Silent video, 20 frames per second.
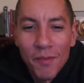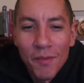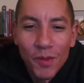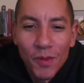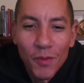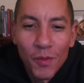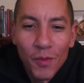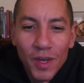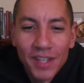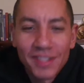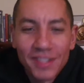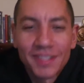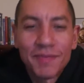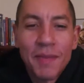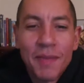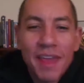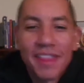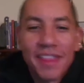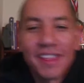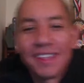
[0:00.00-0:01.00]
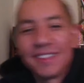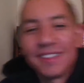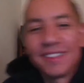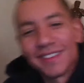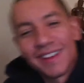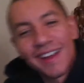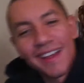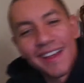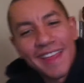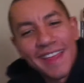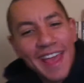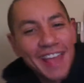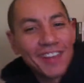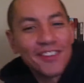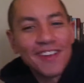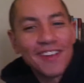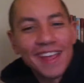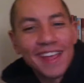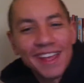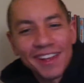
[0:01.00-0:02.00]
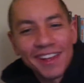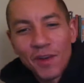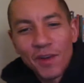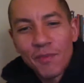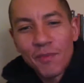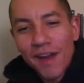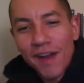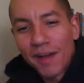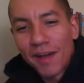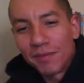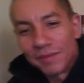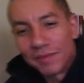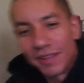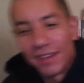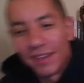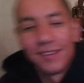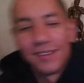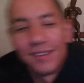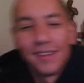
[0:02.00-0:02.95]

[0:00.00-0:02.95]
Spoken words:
with Wilks methods and all that in your head, no problem, huh?